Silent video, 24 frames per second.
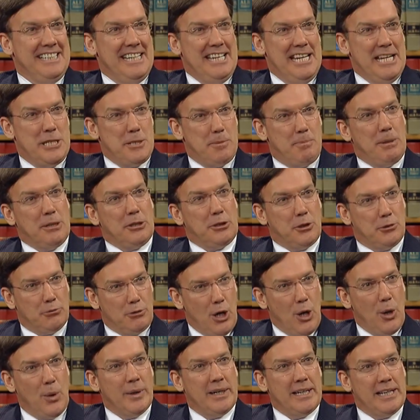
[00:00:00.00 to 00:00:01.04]
It's been
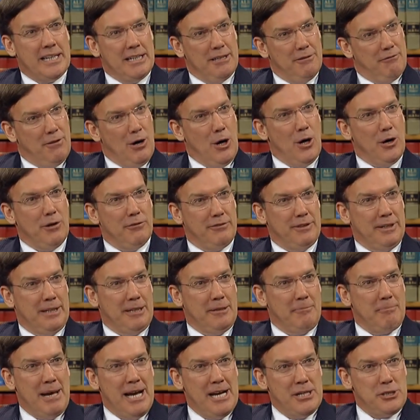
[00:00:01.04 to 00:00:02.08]
growing and
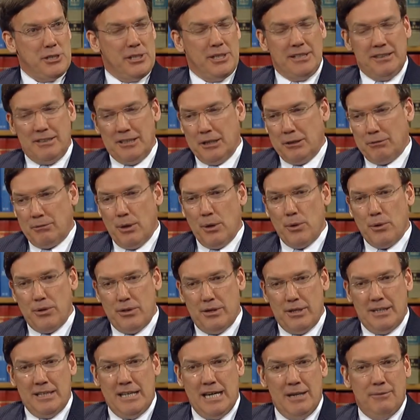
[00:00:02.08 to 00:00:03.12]
evolving, matching the growth
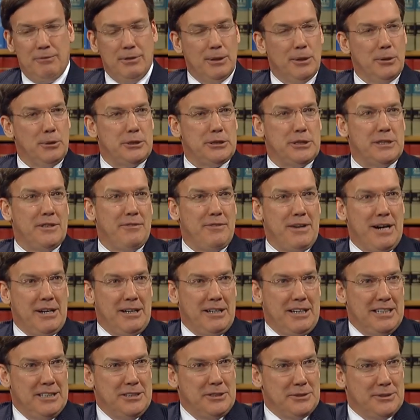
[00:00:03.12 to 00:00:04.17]
and evolution of our
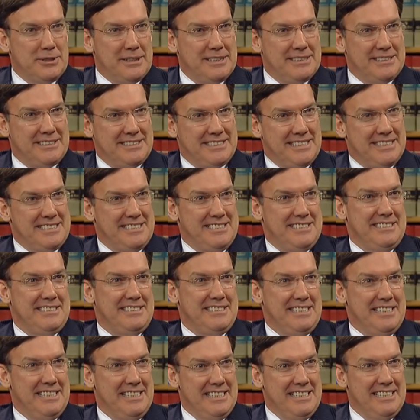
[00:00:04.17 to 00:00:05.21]
country
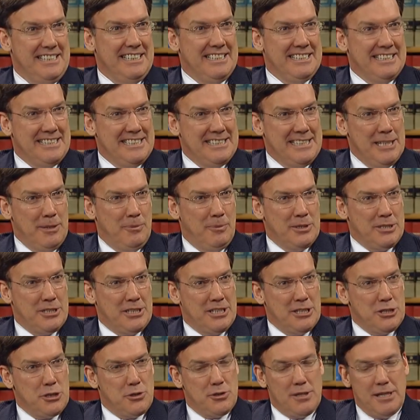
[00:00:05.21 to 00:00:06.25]
since it was
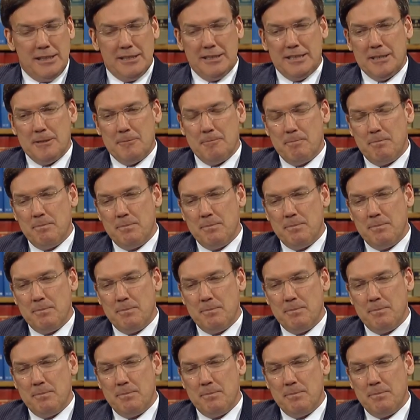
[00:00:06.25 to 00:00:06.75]
constructed.